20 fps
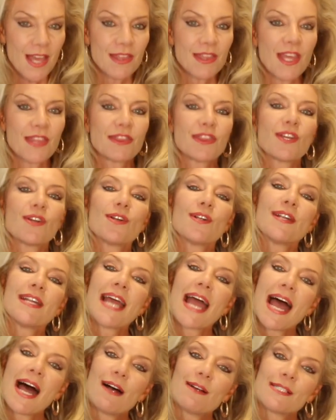The third
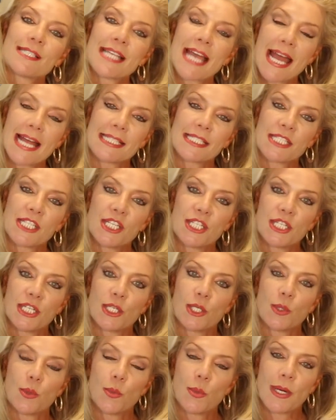house has to
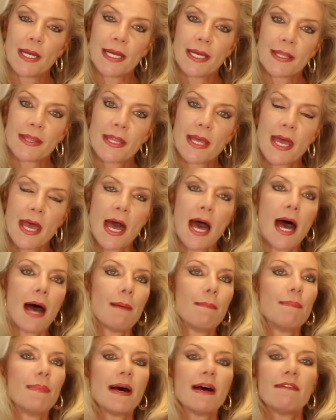deal with,
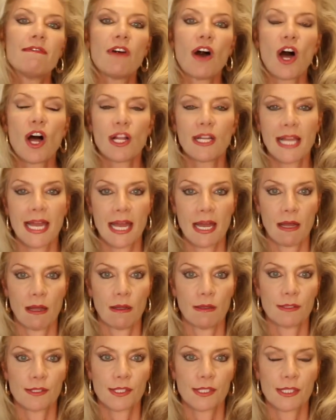above all
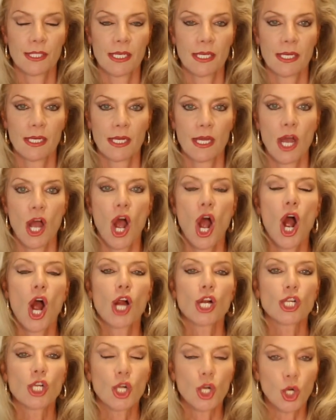else,
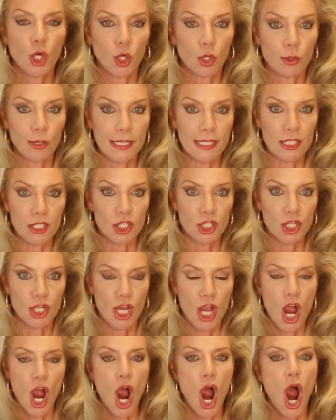our
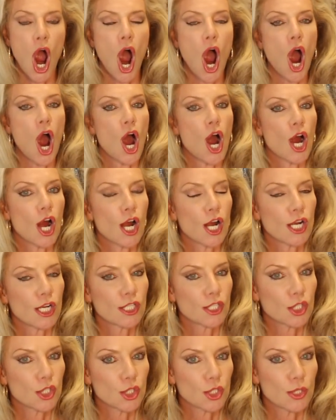courage,
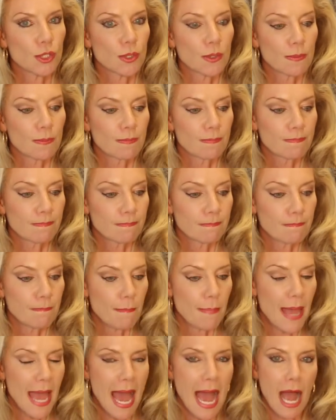our
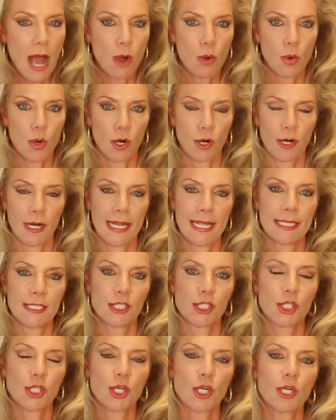power
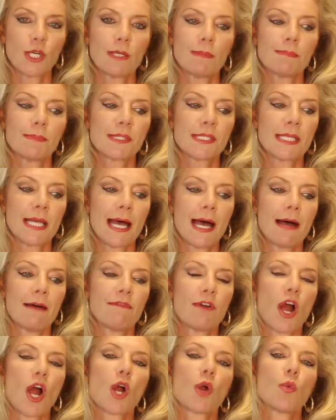in terms
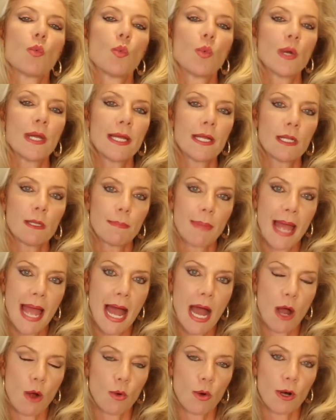of our
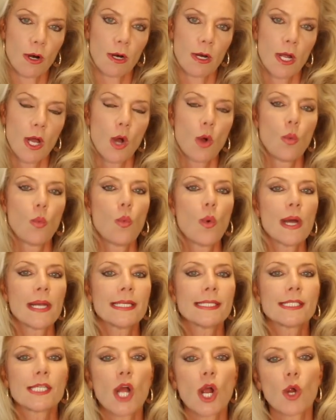willpower. What
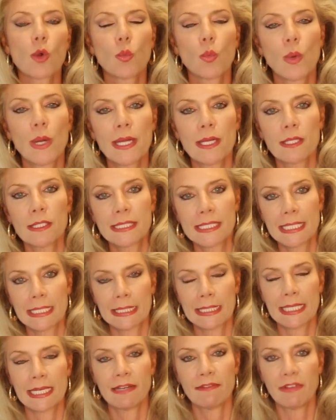is our will to
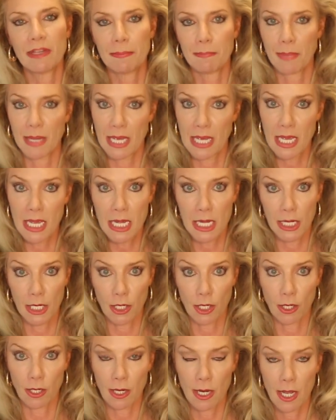live and be
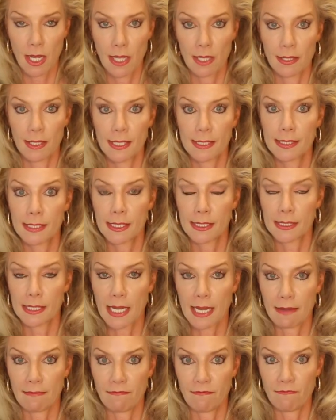here? This is
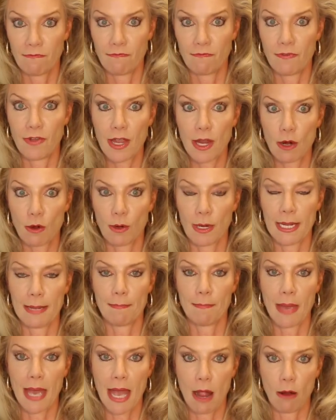a very
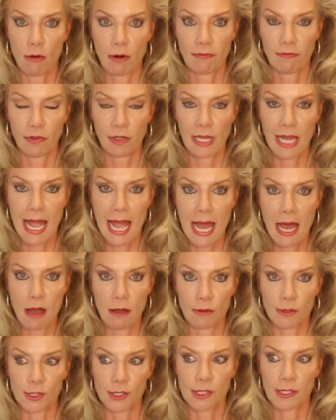powerful
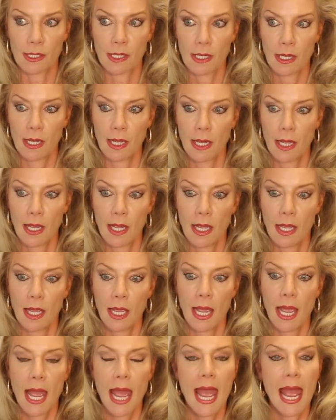house.
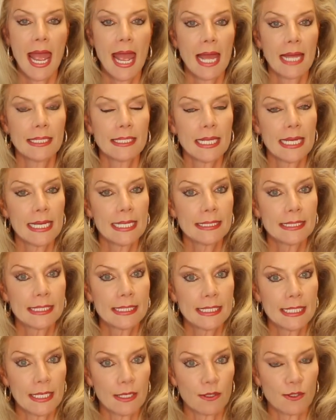And
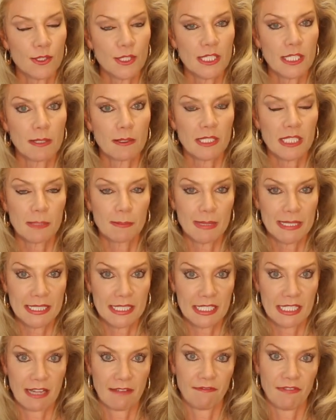it deals
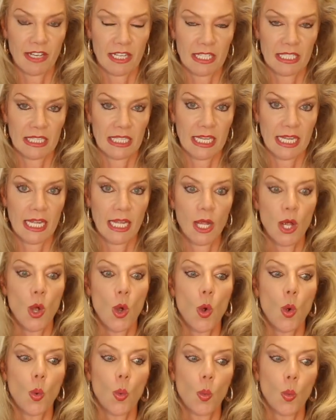specifically
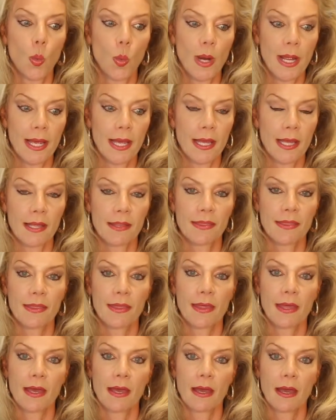
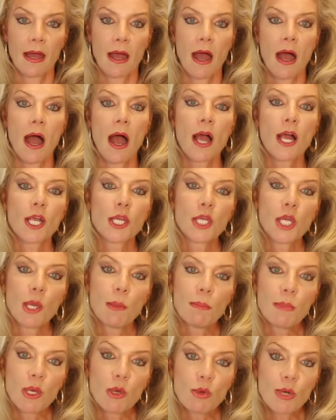with
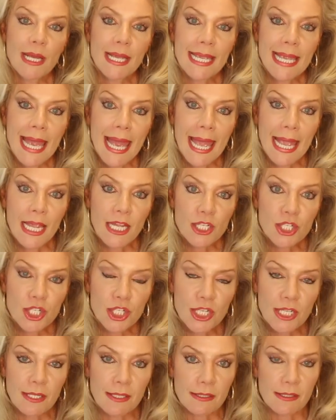
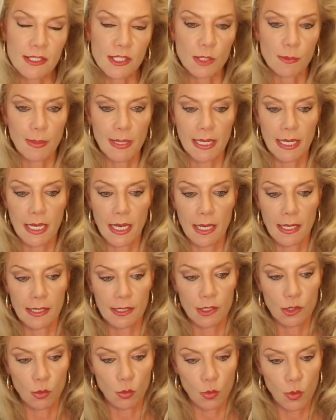communications,
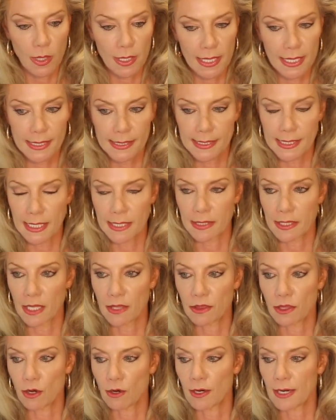because what is it the
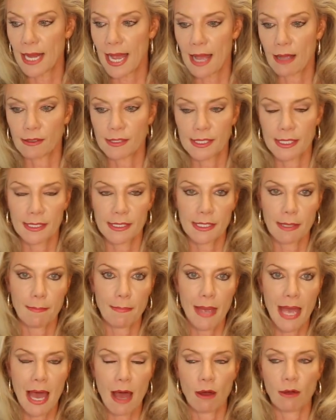third house is
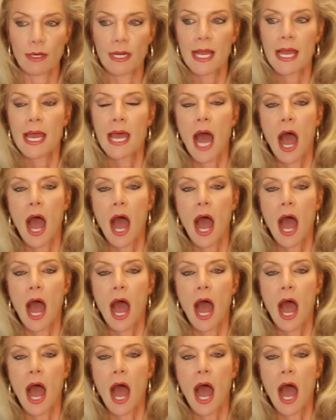about?